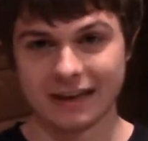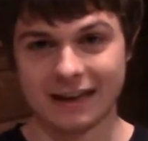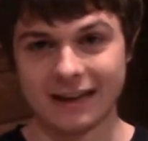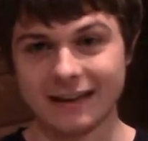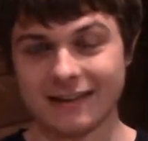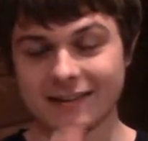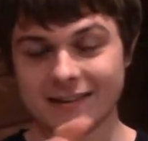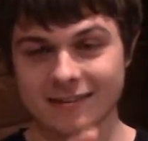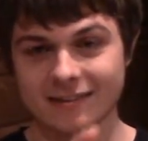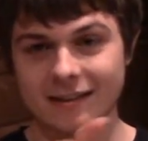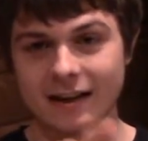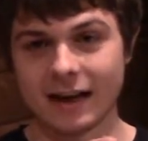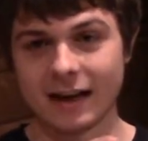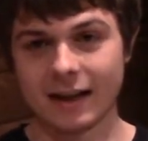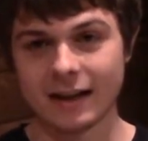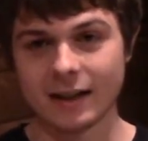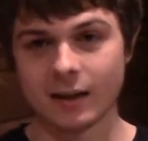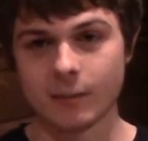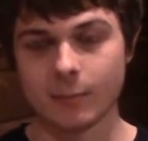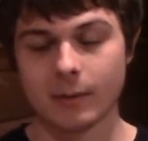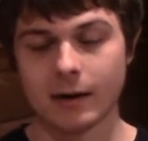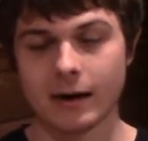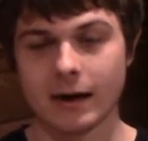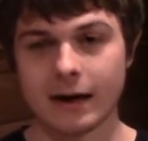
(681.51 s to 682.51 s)
inside
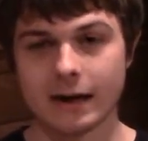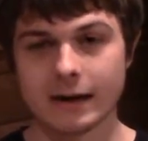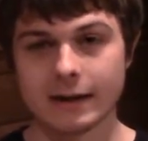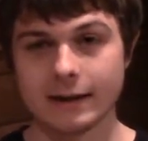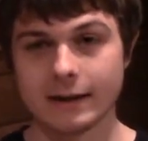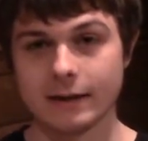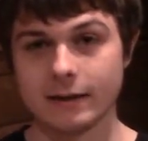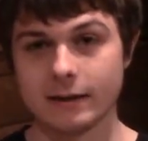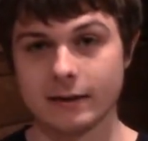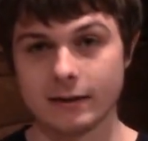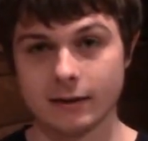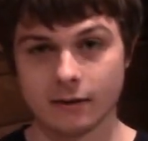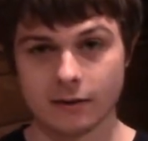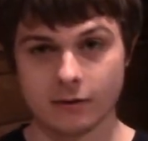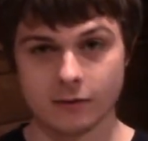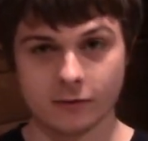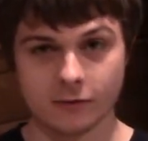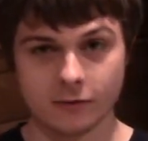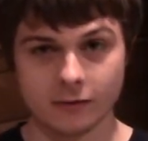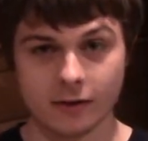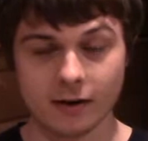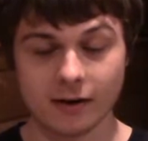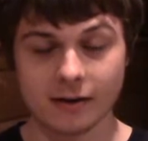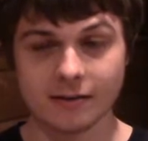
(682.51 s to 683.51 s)
the body near the
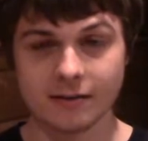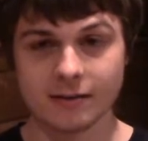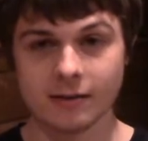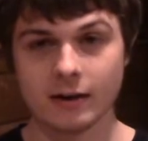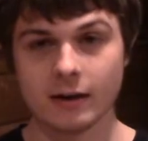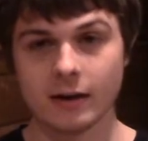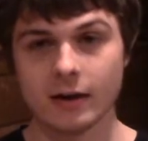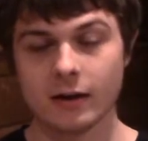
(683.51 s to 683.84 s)
front